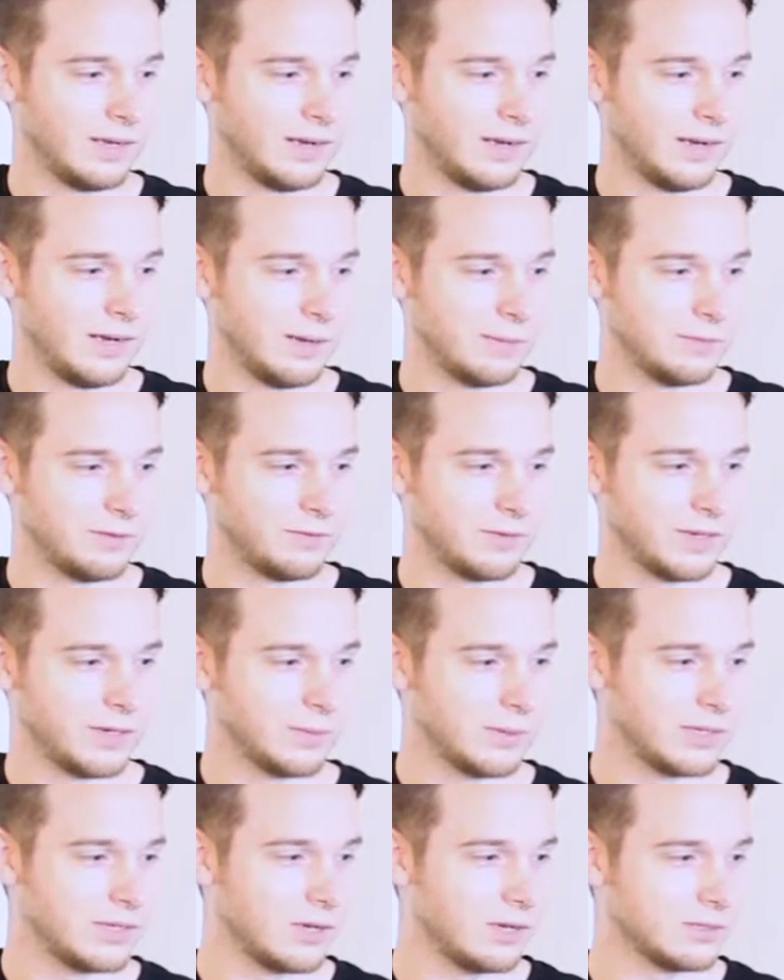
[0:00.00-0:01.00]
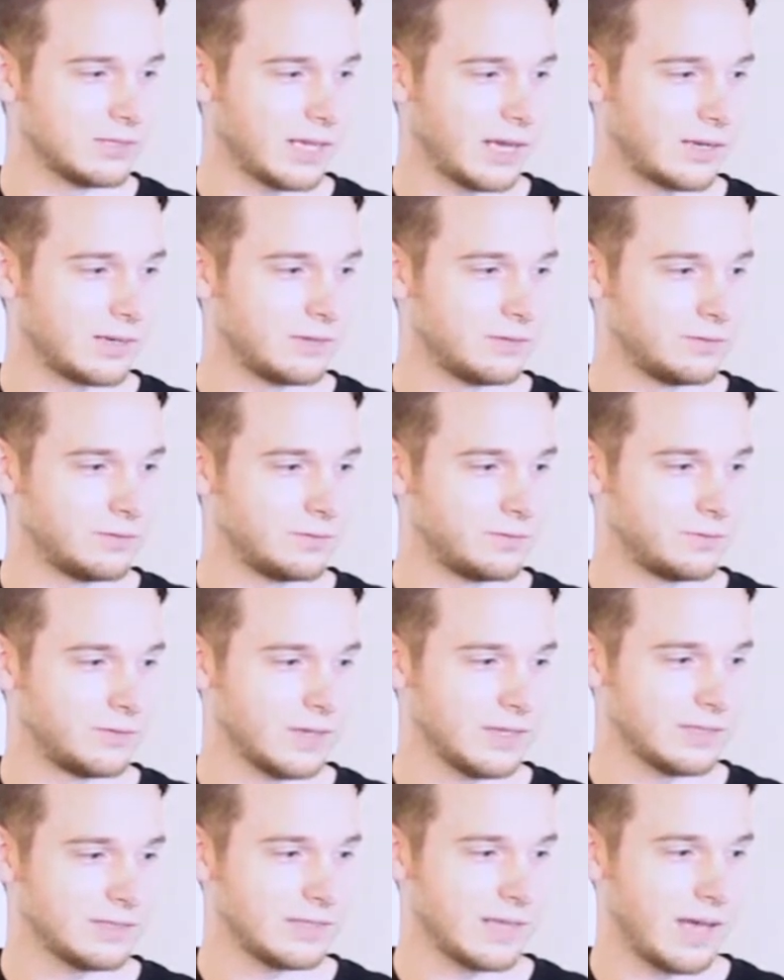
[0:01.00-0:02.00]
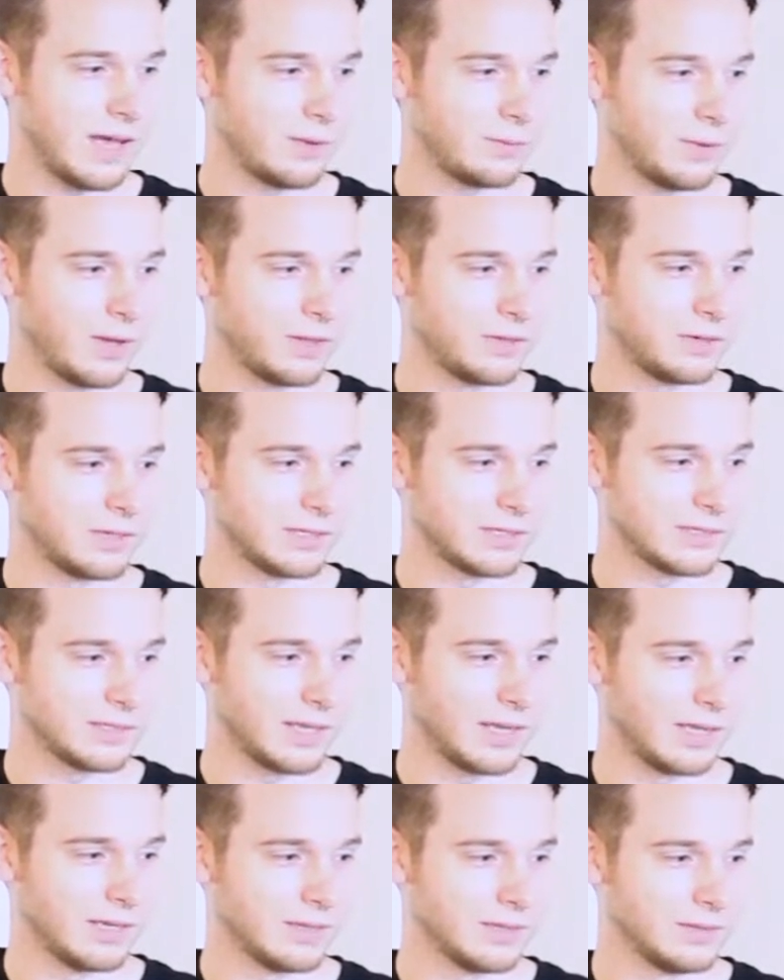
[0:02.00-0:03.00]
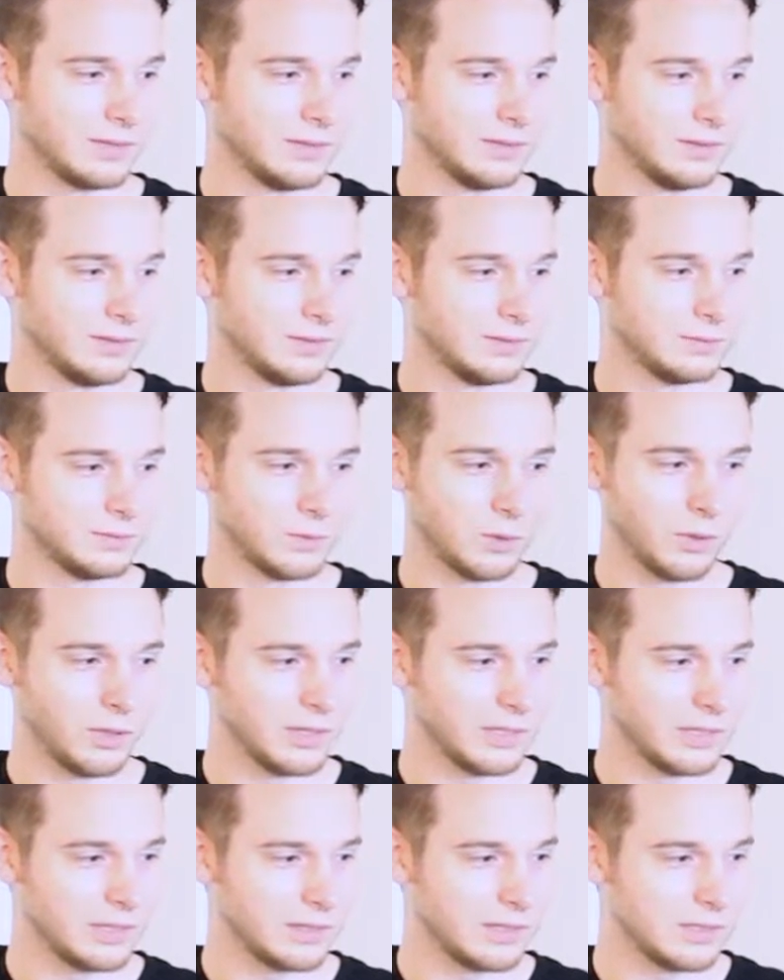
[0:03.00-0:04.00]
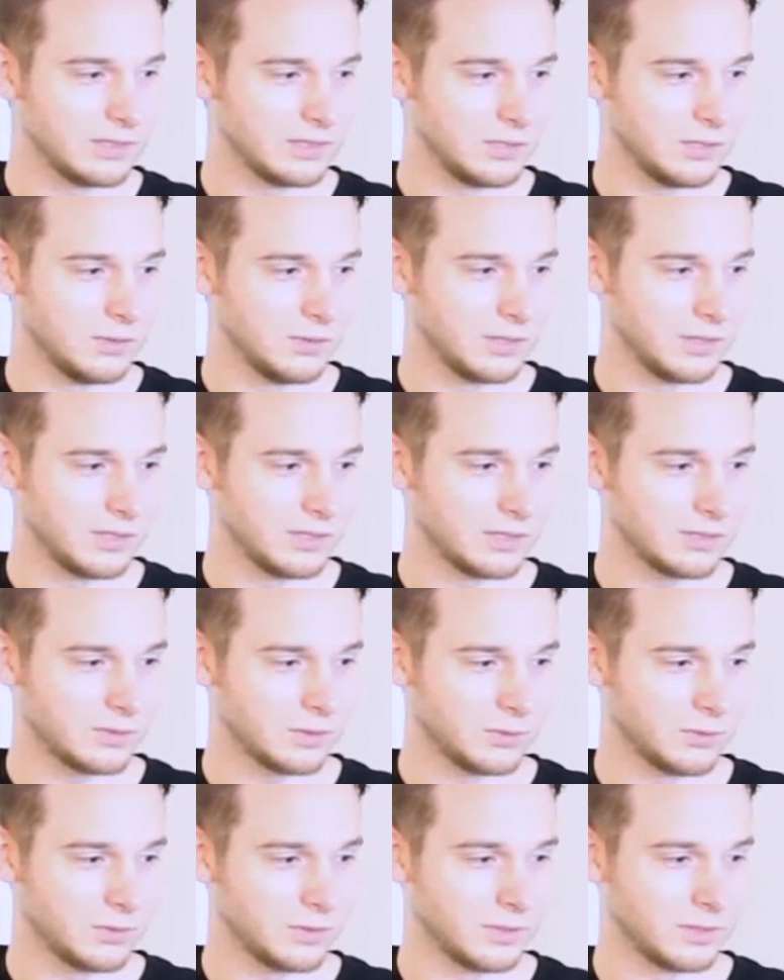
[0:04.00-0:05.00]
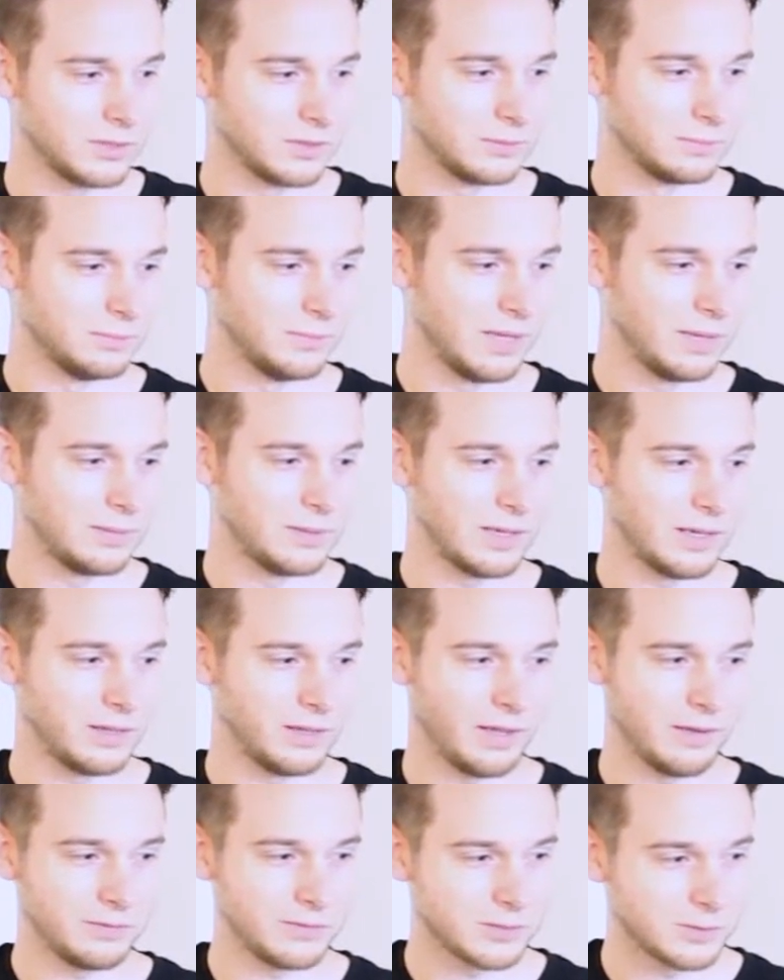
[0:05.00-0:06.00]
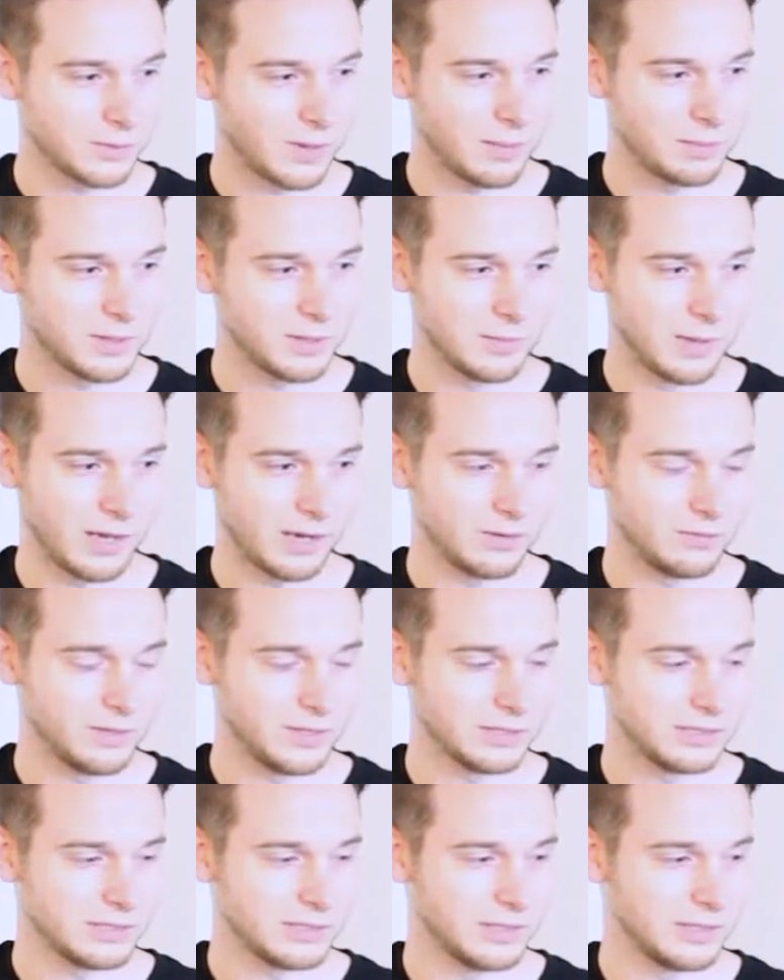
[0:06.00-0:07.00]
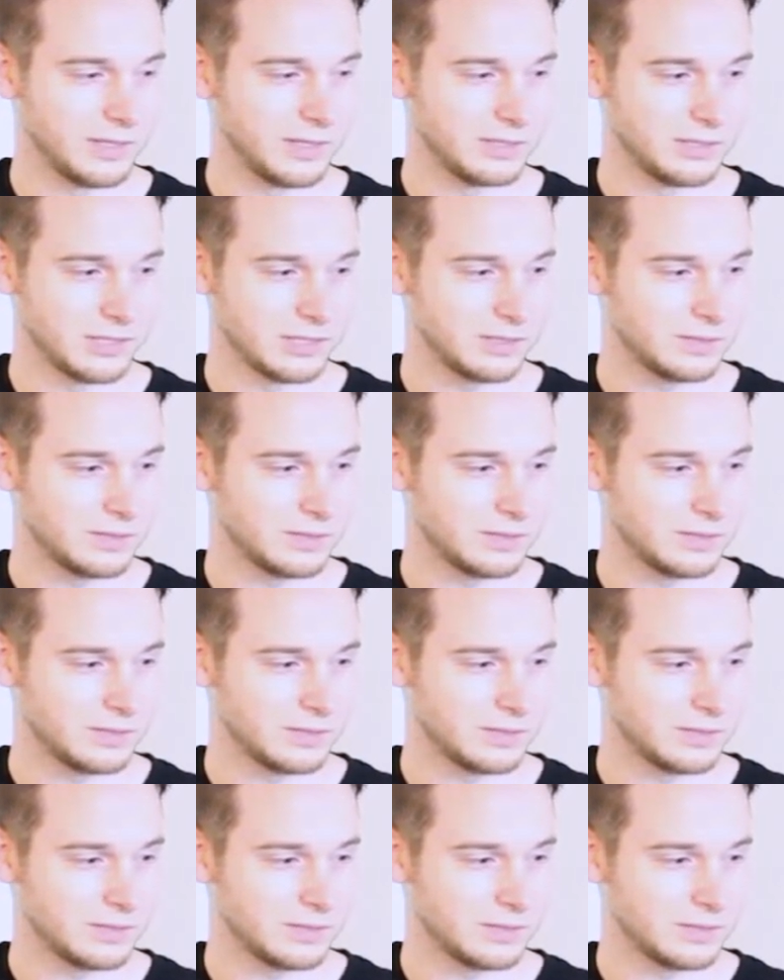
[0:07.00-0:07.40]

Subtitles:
If anyone knows how to fix that, whether it's like oiling these tuners or maybe I'll have to swap them out eventually, they